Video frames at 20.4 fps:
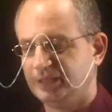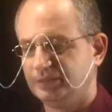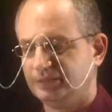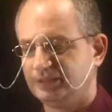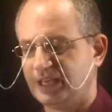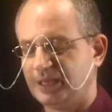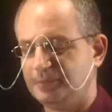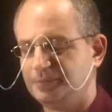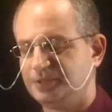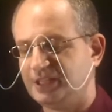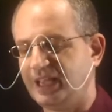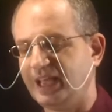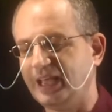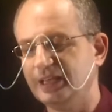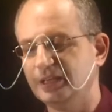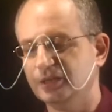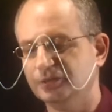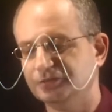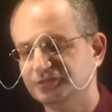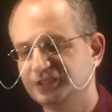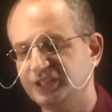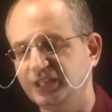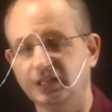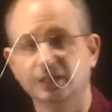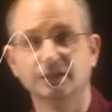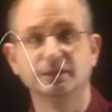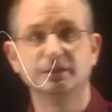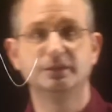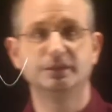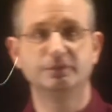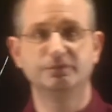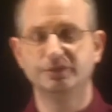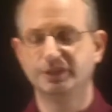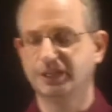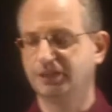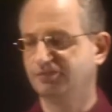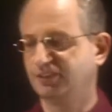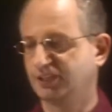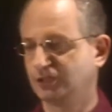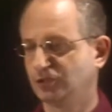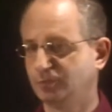times a of t, the
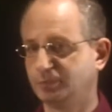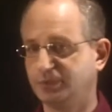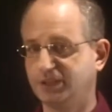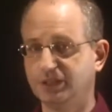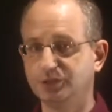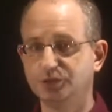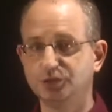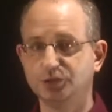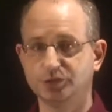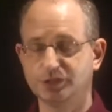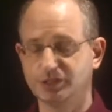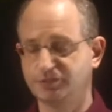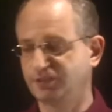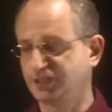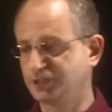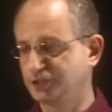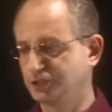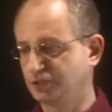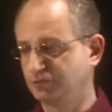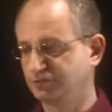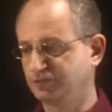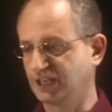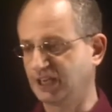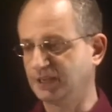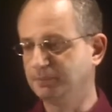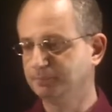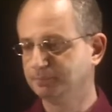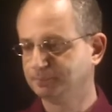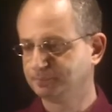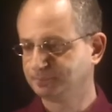vector potential as a function of time.